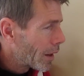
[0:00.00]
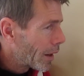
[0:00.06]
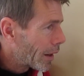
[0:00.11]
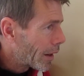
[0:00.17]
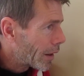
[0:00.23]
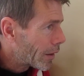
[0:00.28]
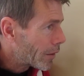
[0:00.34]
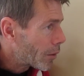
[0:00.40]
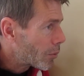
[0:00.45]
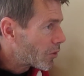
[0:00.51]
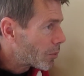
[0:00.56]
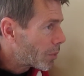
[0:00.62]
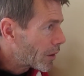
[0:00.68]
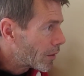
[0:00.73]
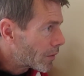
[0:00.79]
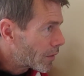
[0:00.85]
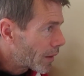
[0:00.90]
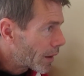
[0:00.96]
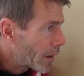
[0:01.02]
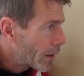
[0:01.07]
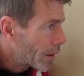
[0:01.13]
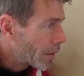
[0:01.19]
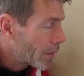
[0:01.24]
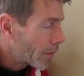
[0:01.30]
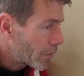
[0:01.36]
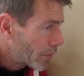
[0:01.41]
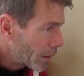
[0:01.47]
and I'm speaking today
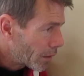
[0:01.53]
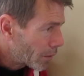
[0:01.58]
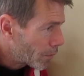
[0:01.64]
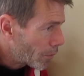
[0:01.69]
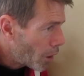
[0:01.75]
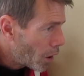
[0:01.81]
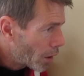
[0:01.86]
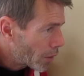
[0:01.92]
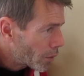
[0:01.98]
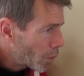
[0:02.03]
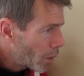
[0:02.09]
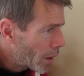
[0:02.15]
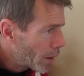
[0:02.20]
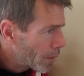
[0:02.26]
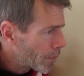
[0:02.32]
in the city of Ottawa,